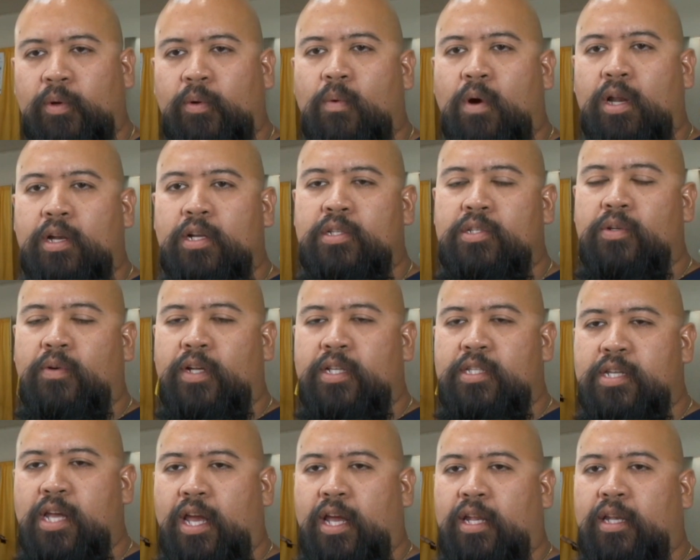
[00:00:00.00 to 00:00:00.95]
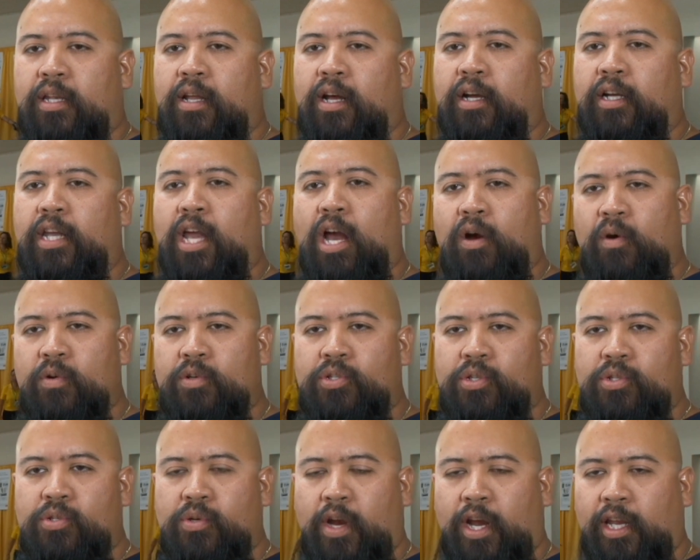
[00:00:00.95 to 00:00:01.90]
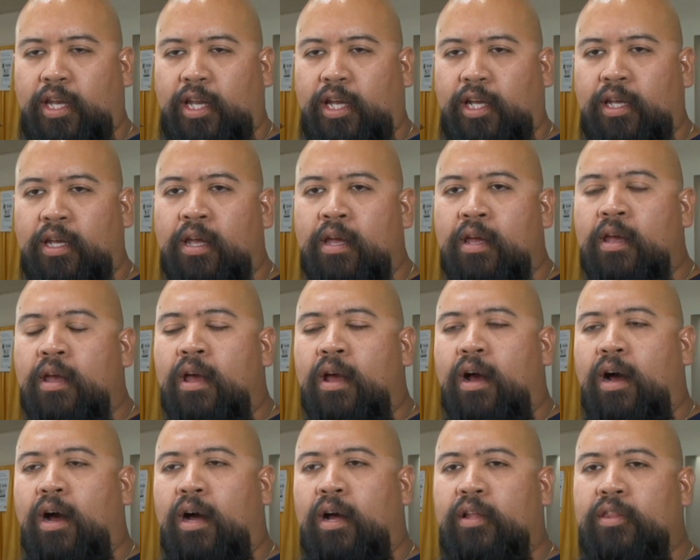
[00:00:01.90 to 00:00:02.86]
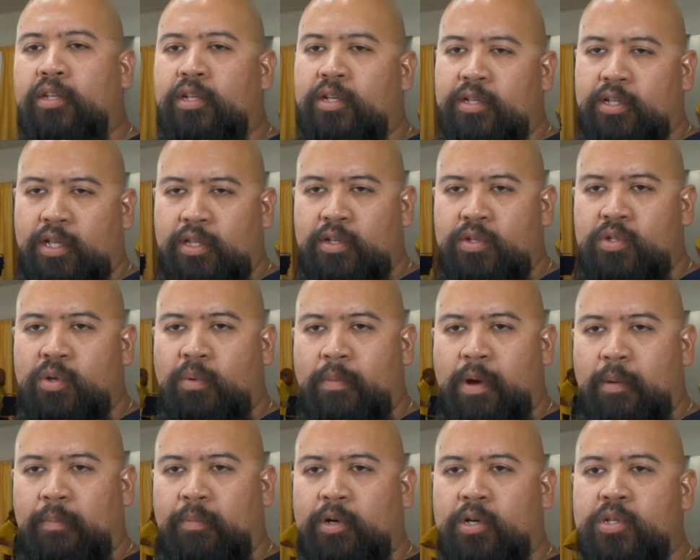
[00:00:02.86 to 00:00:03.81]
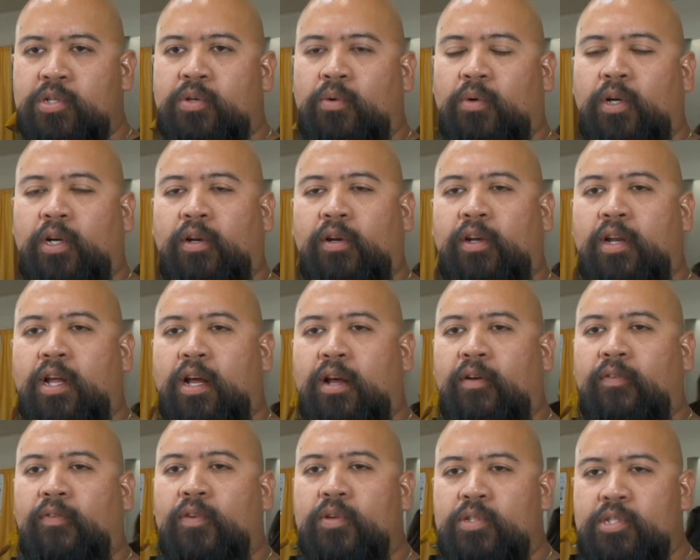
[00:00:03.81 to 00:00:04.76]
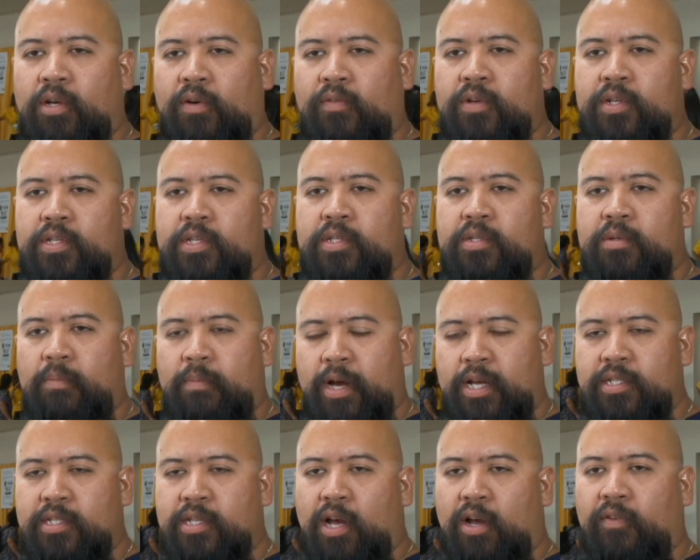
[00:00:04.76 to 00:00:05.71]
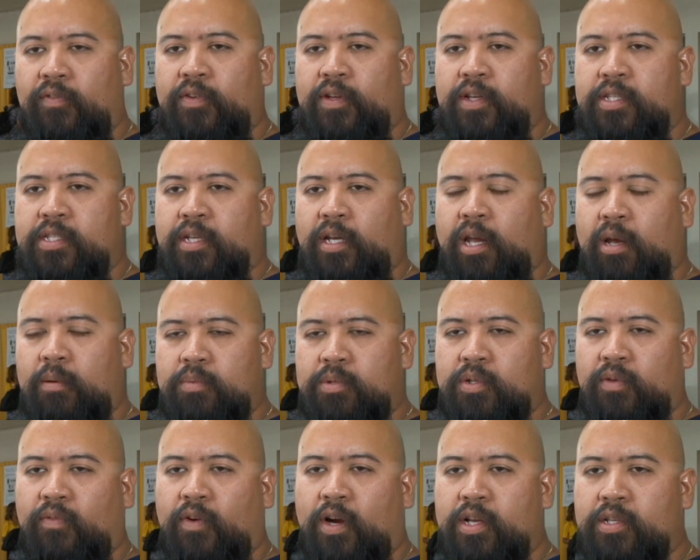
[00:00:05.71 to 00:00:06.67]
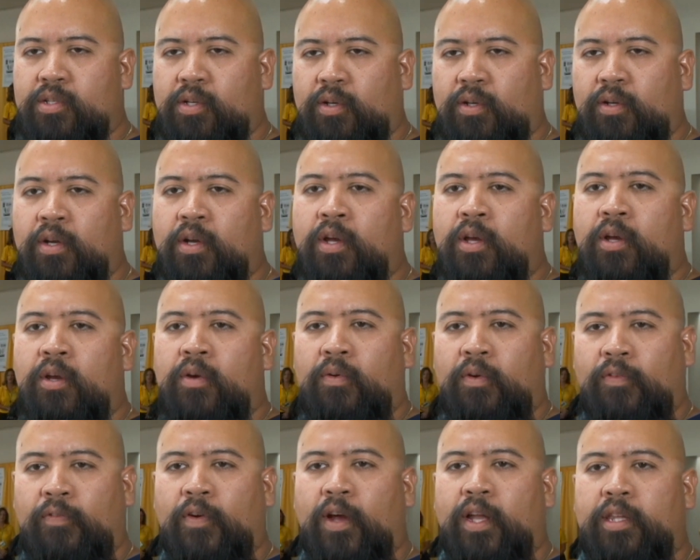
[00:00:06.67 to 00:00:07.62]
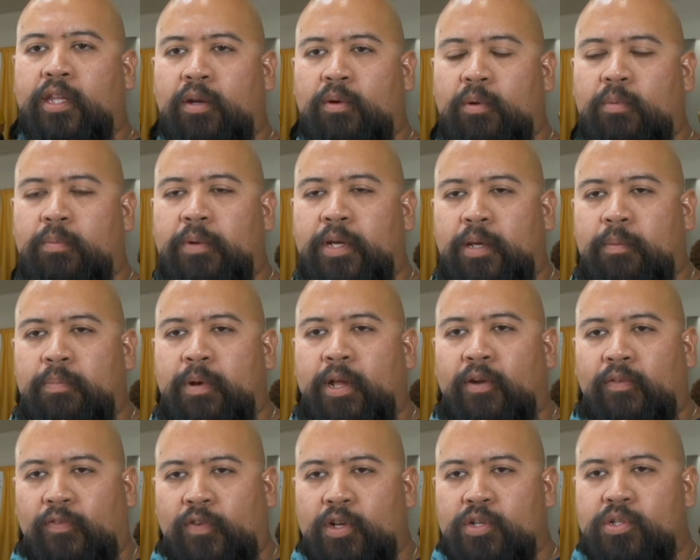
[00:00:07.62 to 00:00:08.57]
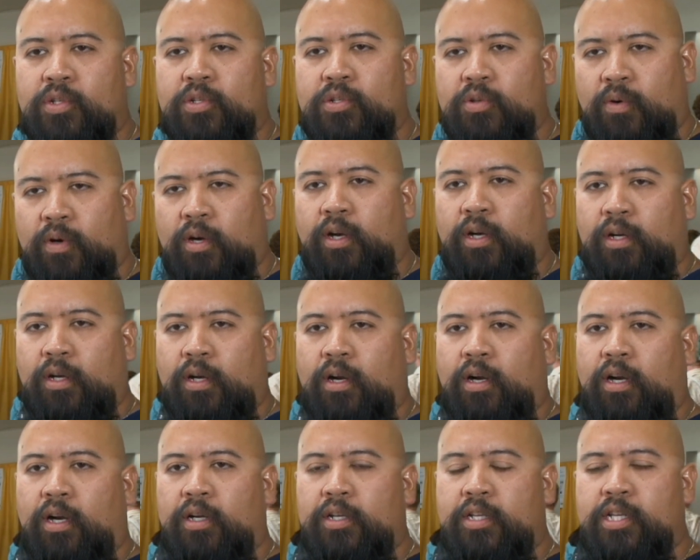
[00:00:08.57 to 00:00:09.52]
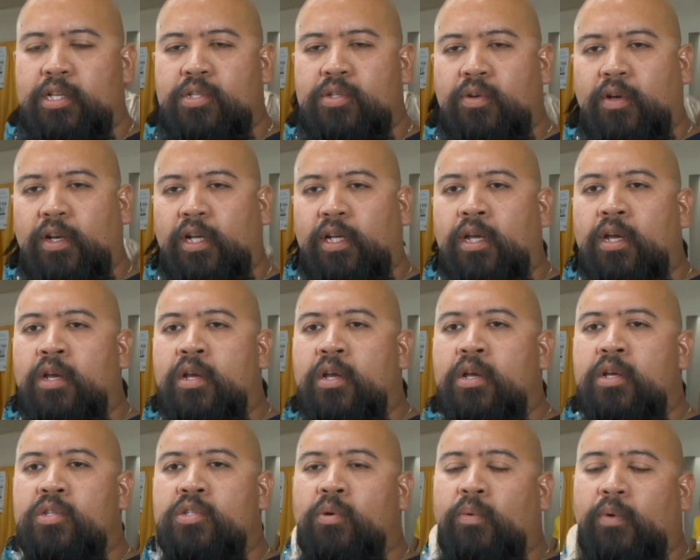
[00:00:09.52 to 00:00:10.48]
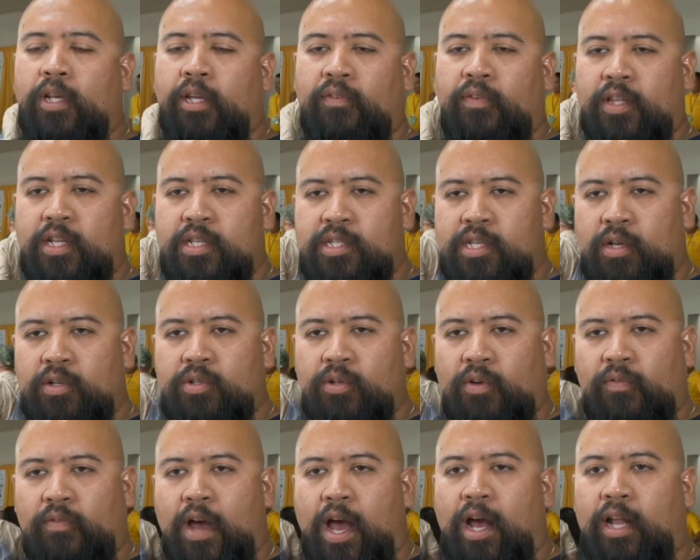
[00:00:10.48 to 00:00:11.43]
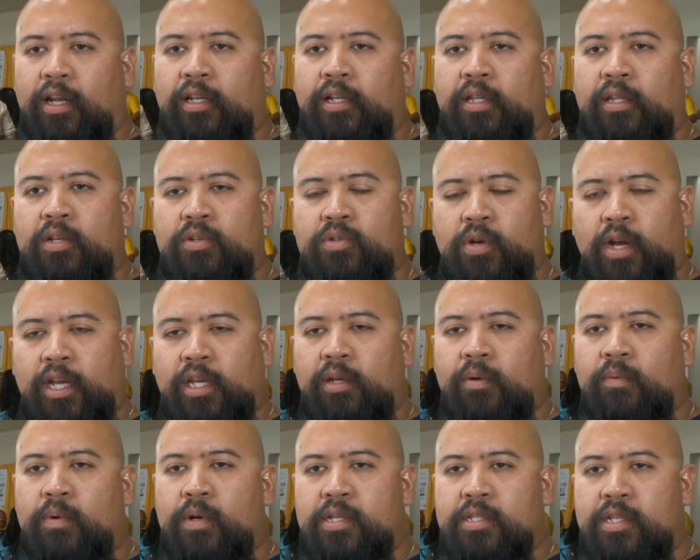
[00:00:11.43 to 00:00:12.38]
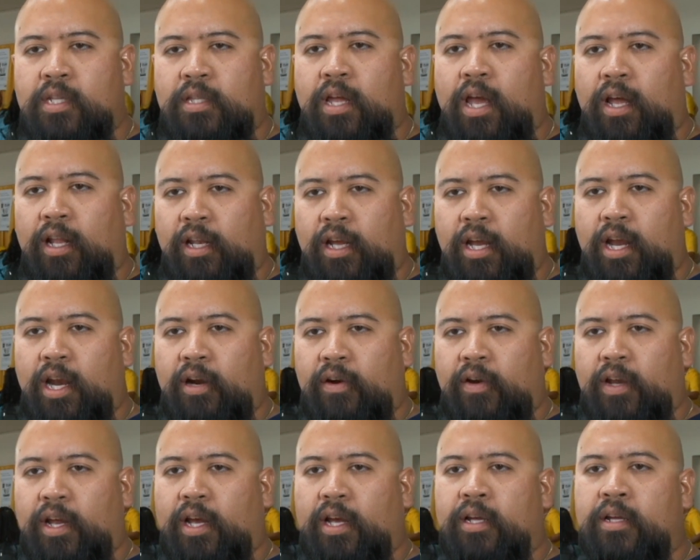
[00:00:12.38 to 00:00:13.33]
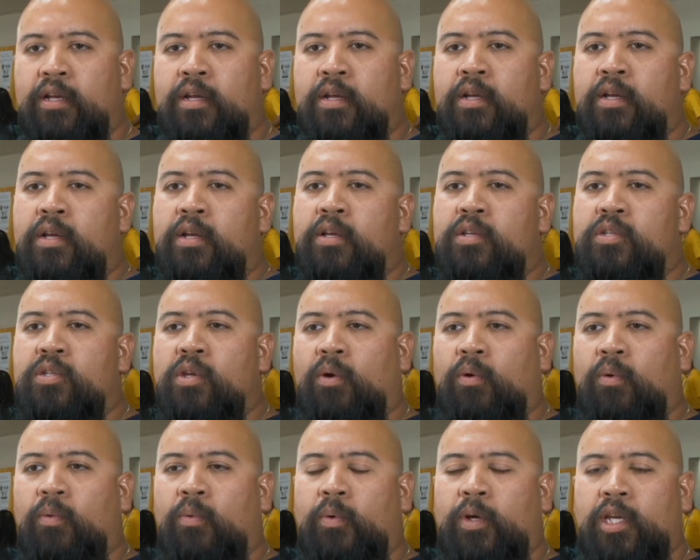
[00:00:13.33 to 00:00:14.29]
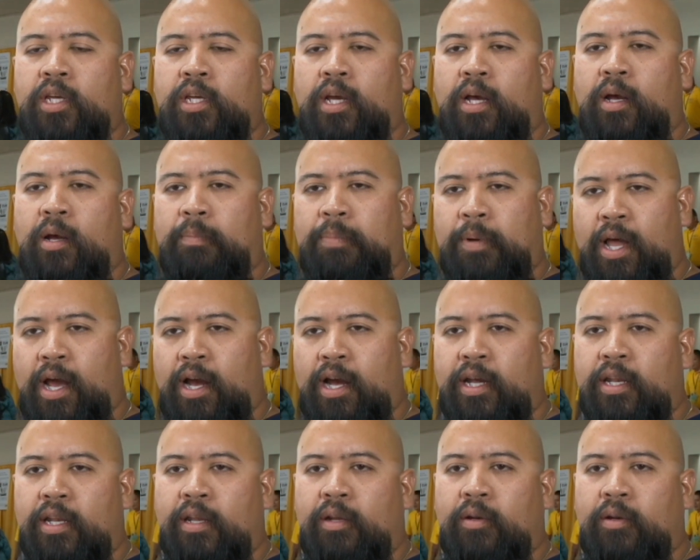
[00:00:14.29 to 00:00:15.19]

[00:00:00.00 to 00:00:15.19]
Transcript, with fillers: We wanted to attend uh, OSHA training. Uh, the other two members were in uh, food services and myself as the campus supervisor. We felt that it would be beneficial to our, our district. So we live in the Central Valley and the training was in the LA area. So we uh, applied